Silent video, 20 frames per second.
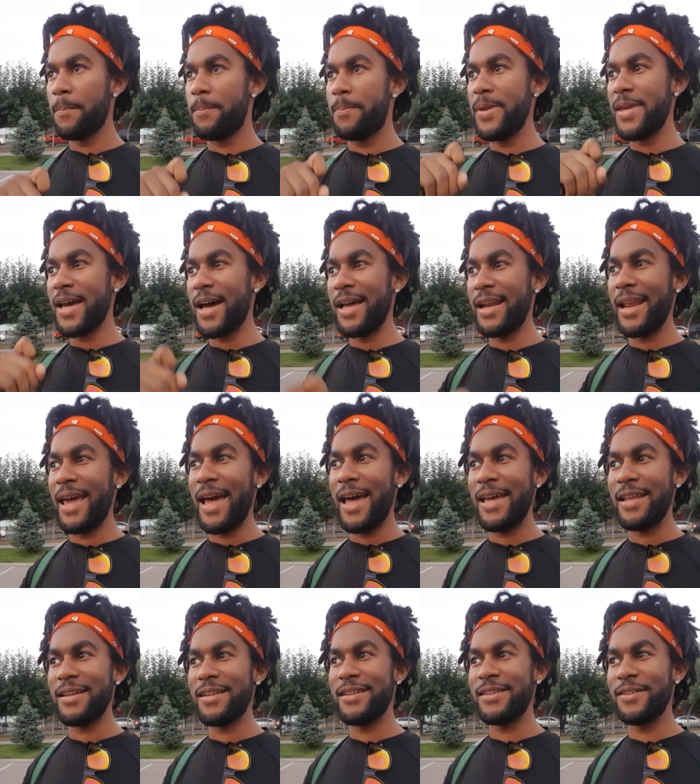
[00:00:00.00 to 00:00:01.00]
Beyond
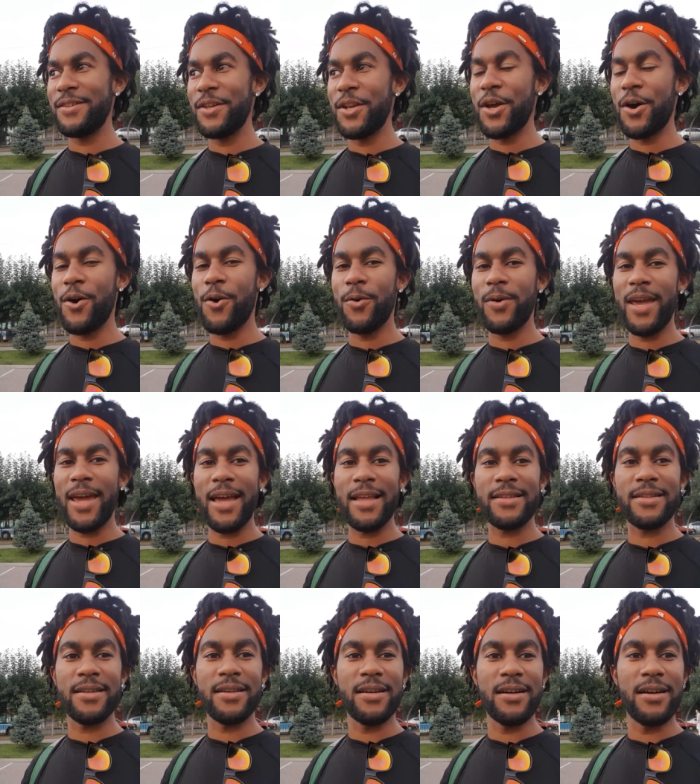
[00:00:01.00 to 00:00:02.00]
that, you know, they
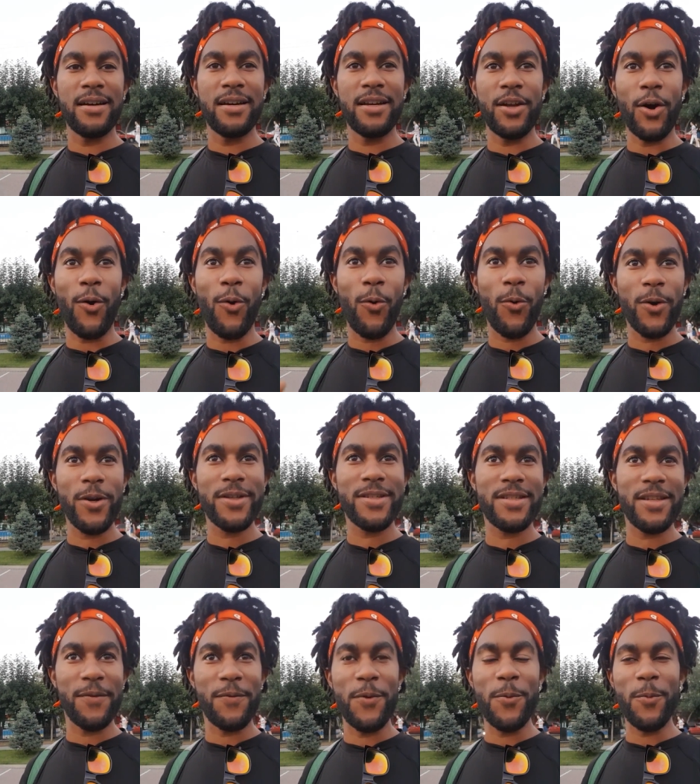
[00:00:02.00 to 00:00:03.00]
got the
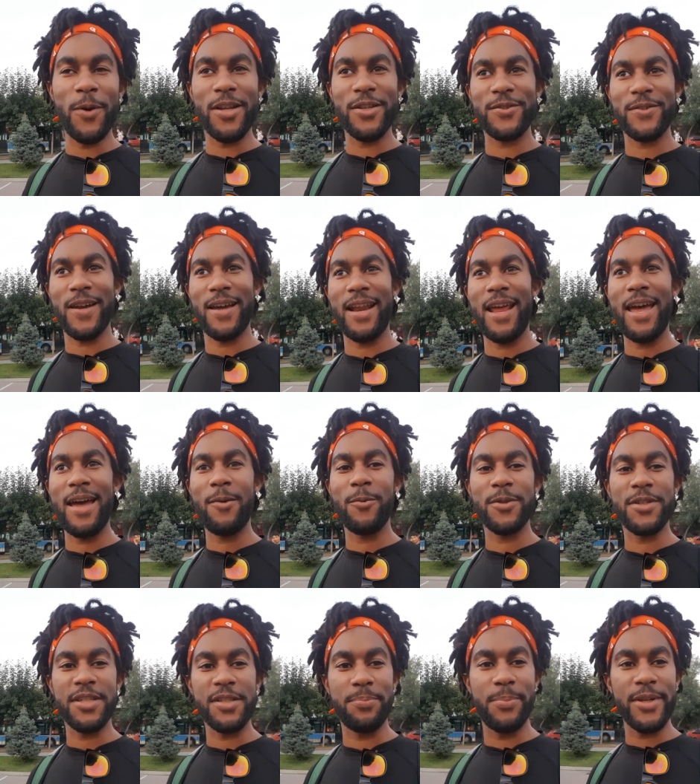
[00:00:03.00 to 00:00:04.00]
horse, if you want to try that,
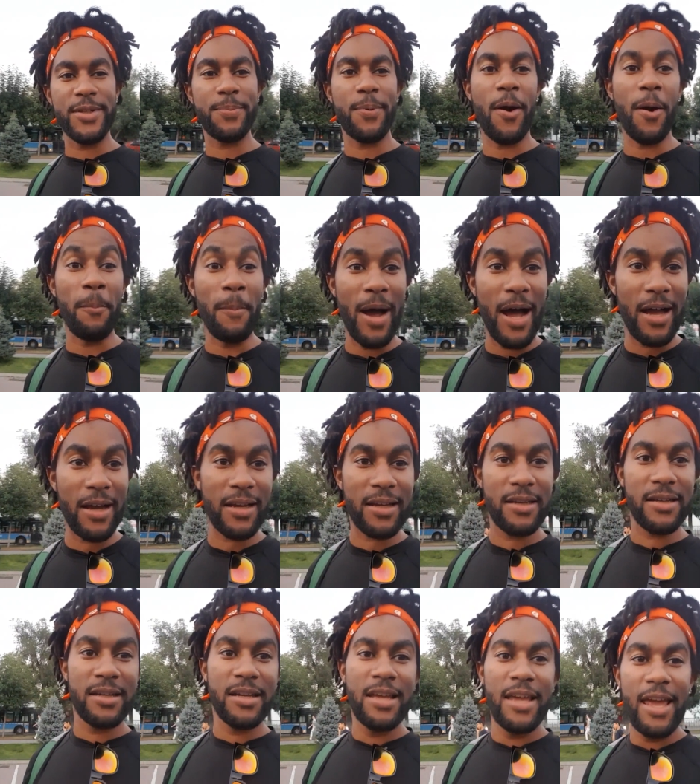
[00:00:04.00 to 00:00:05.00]
which is bish parmak,
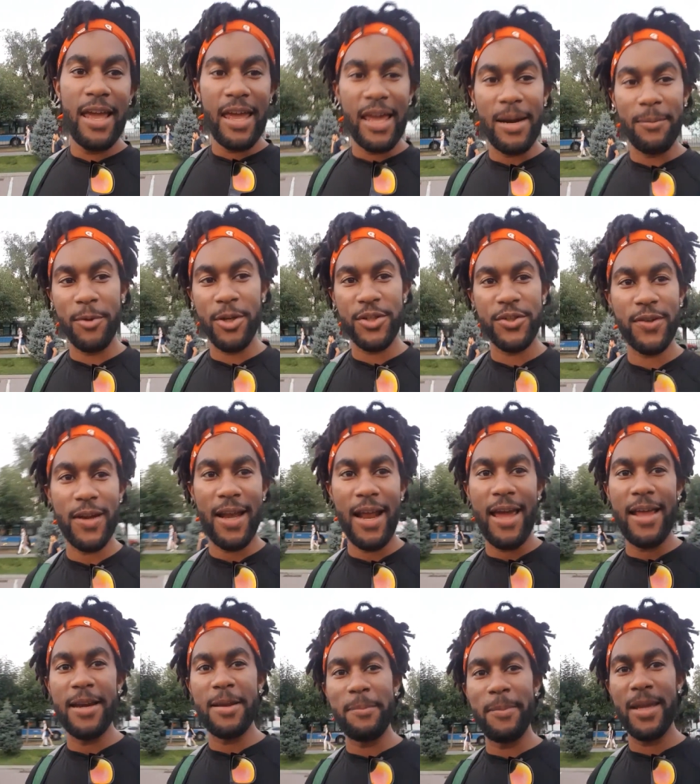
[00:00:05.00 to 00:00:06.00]
and I'm going to try
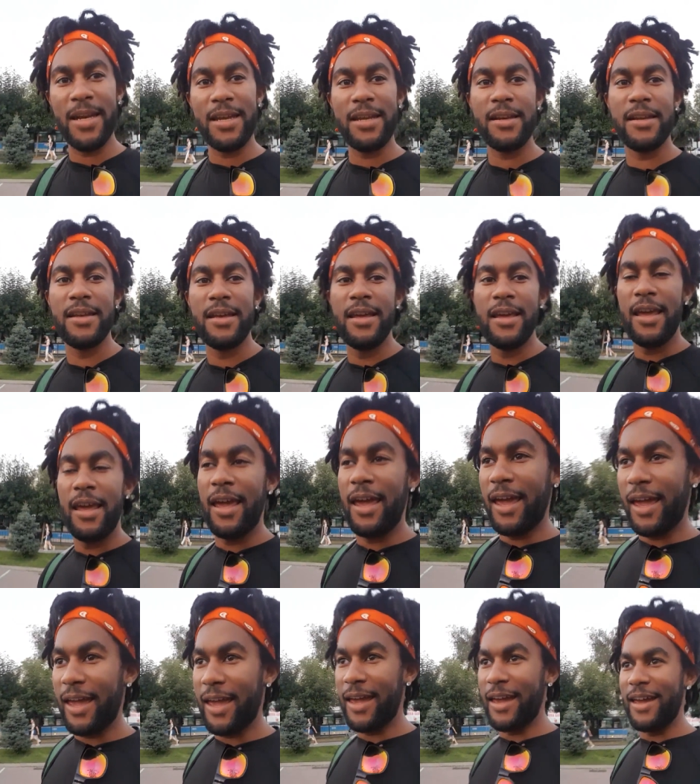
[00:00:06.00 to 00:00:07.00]
that in a minute,
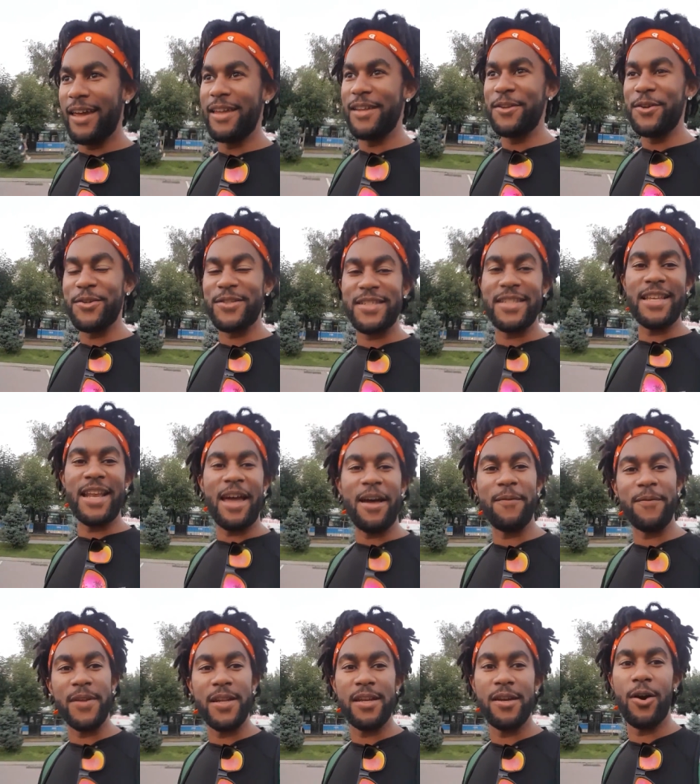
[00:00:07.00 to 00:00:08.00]
and you'll see
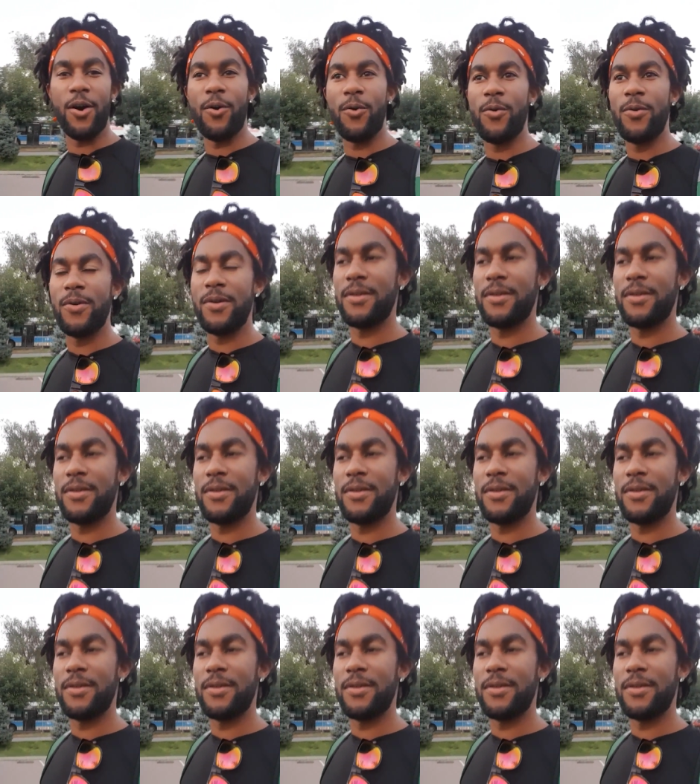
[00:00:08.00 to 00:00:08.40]
that video.